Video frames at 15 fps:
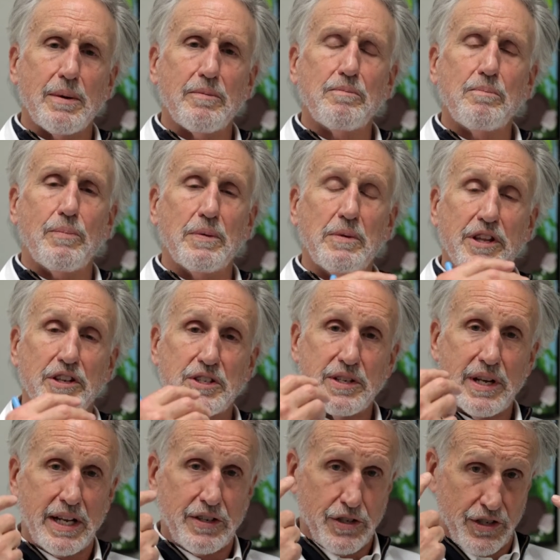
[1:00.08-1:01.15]
up, but
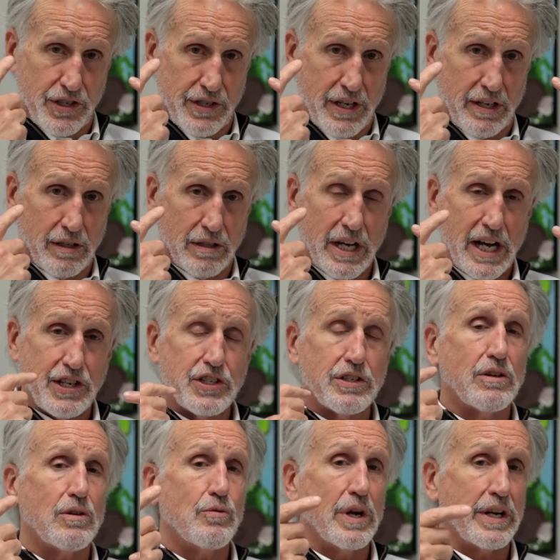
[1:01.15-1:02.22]
that's not just
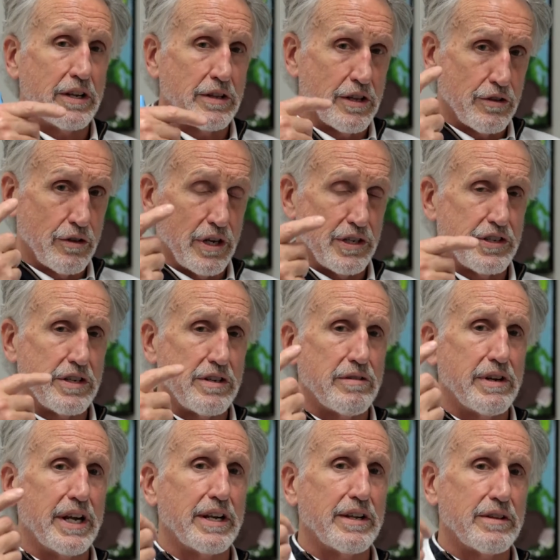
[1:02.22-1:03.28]
psychological, running the thoughts in
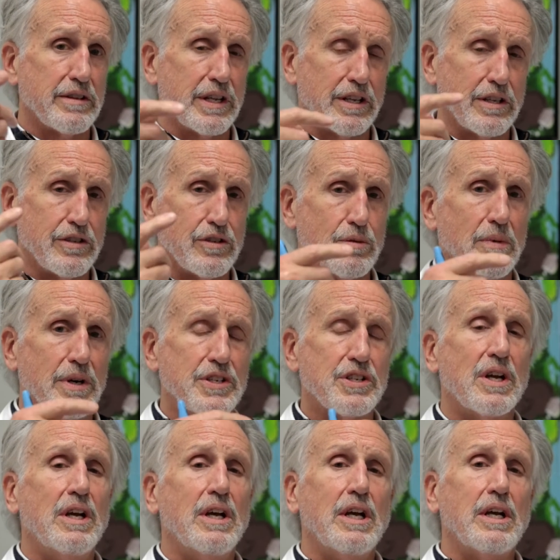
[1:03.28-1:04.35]
your head and thinking too much
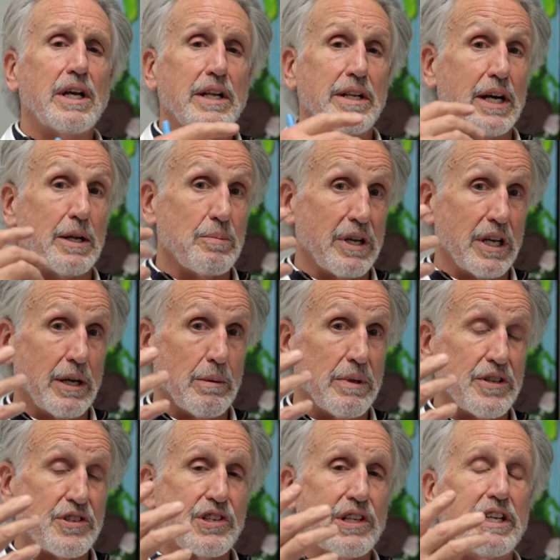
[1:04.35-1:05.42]
and not being able
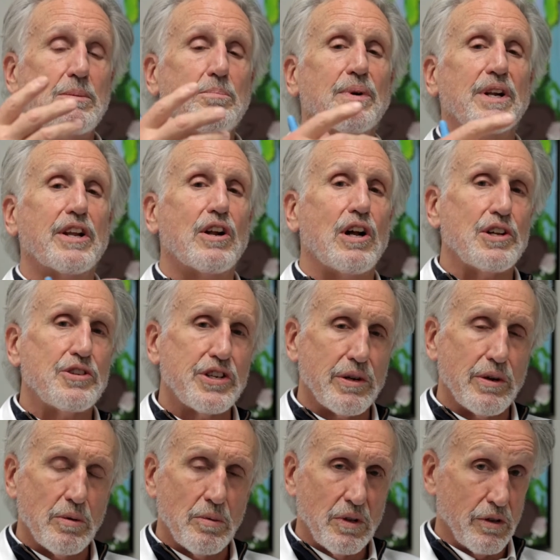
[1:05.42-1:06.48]
to sleep, but it
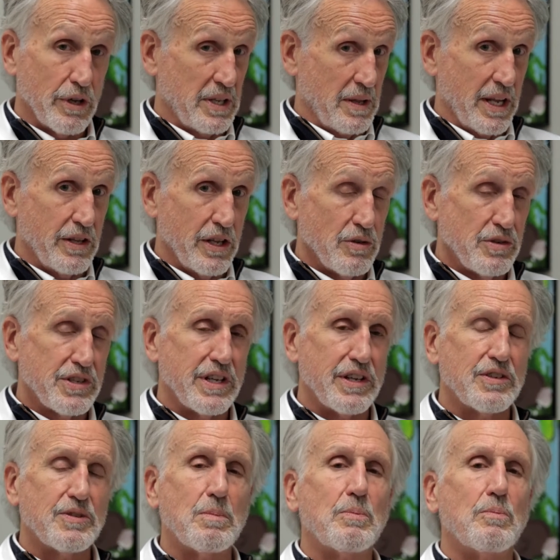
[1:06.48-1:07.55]
also, and those
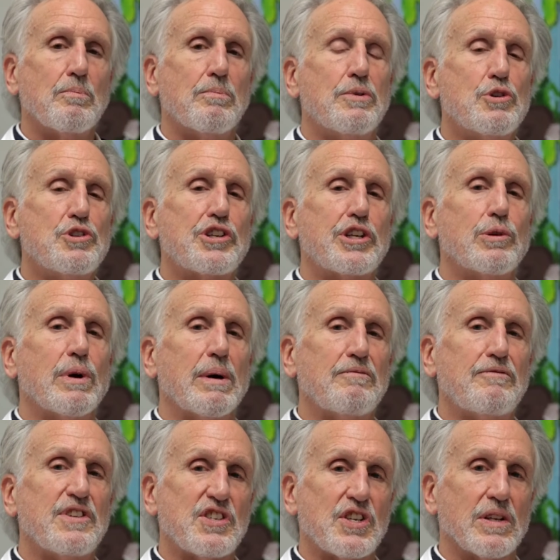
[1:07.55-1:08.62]
things boost you
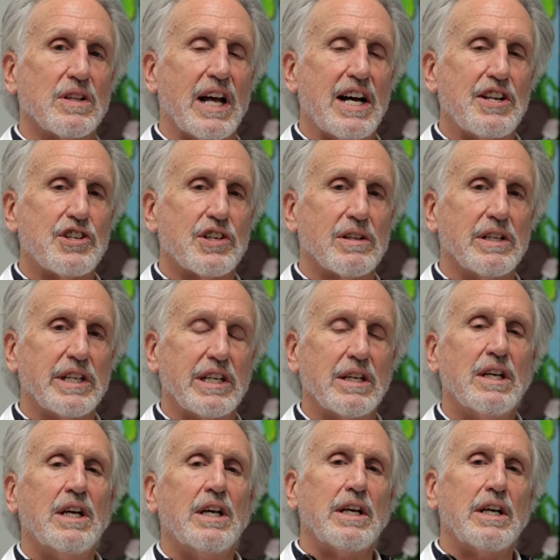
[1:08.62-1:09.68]
up physiologically.
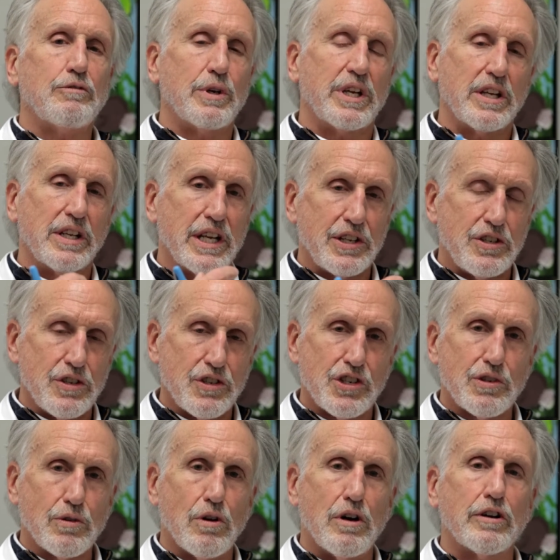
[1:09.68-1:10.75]
If we can get you
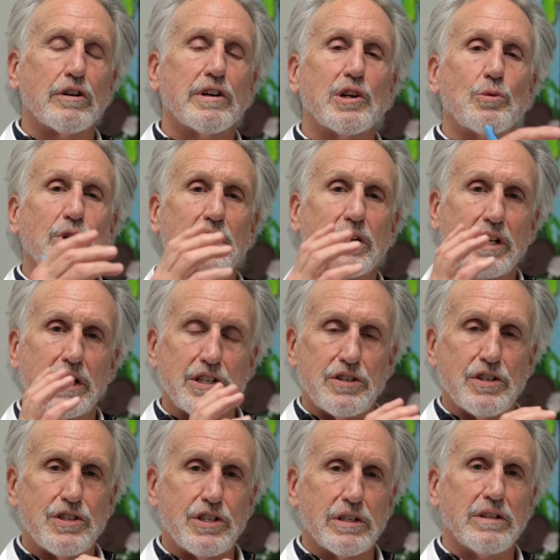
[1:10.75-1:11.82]
stronger and we can
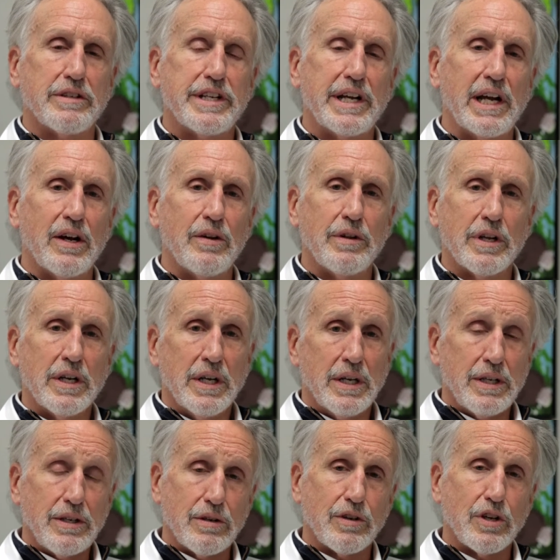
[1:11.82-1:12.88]
get you chilled down,
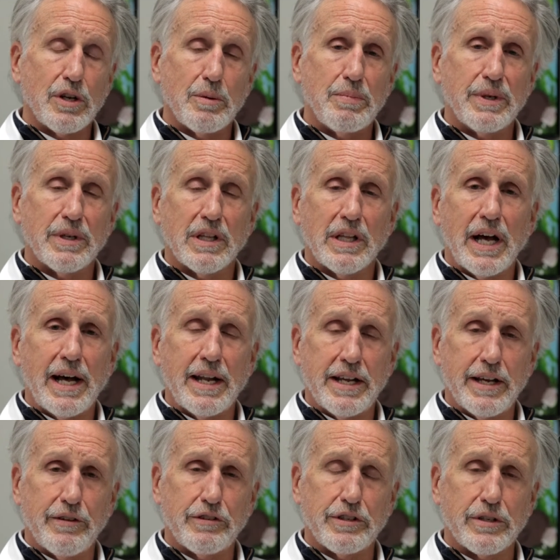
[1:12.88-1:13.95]
you're going to be a lot
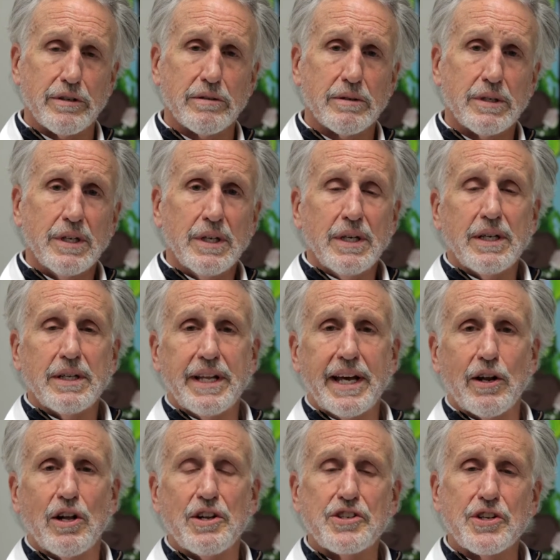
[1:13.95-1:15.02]
healthier. And
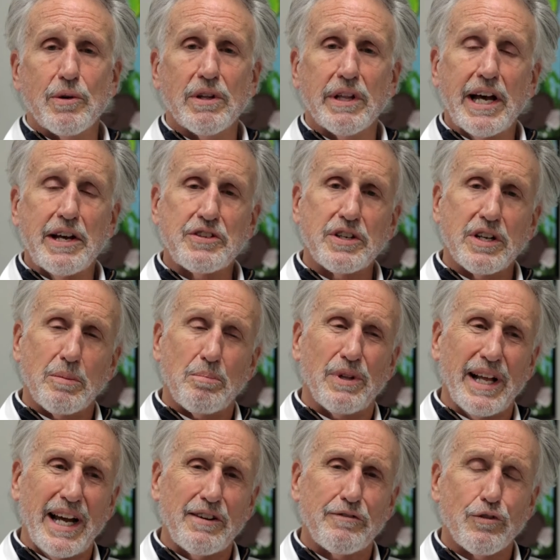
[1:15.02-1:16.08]
that also allows you to
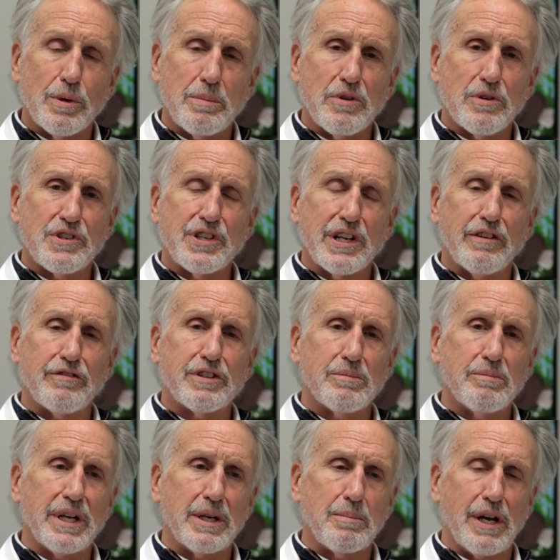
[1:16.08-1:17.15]
platform yourself
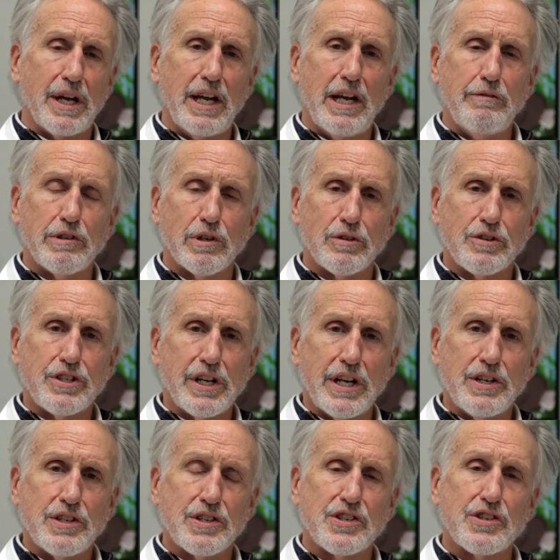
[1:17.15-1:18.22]
to make behavioral
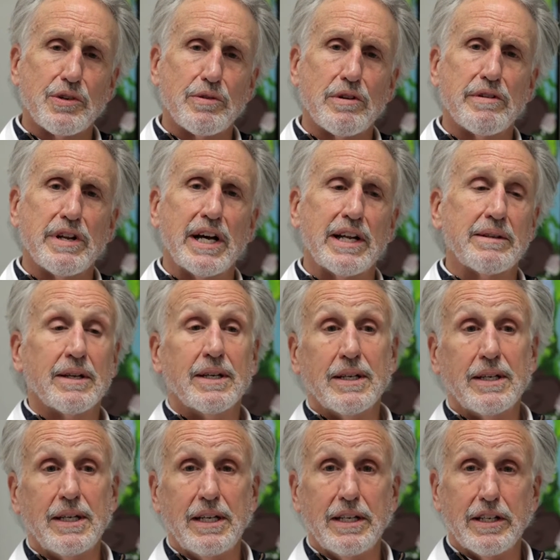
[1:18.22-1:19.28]
changes so you're not
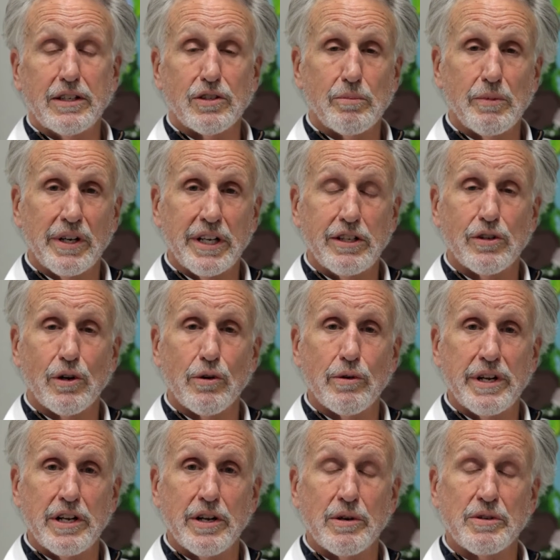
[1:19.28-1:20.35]
eating too many
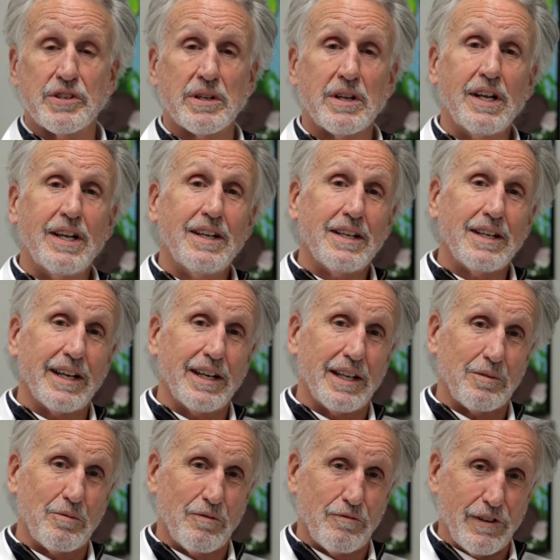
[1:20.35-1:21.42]
Doritos
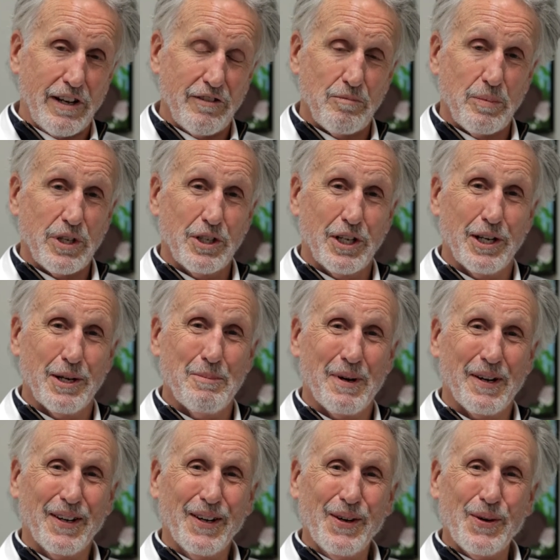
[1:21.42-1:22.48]
at 5 p.m.
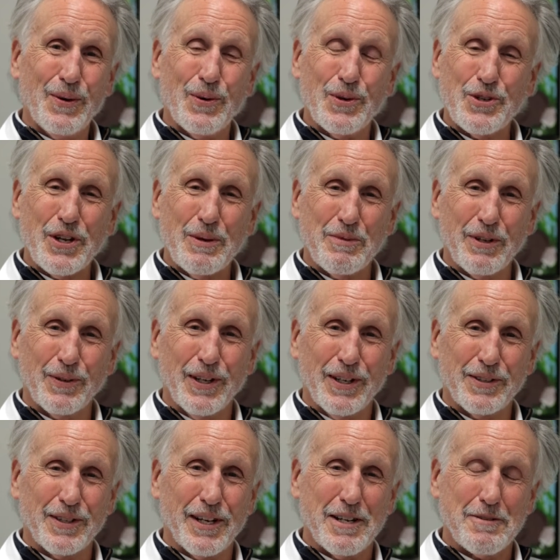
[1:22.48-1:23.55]
or something
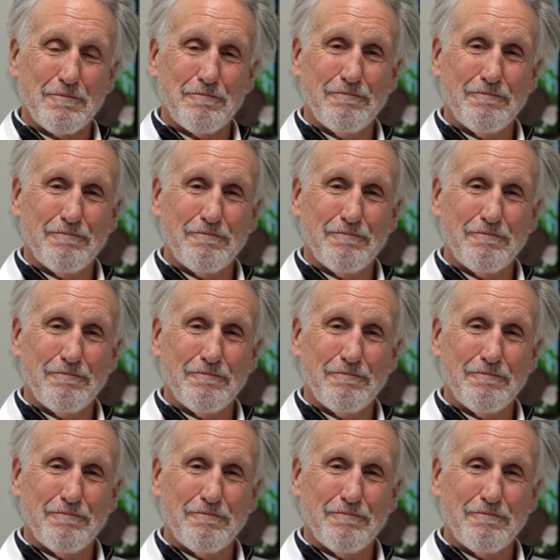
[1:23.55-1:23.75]
like that.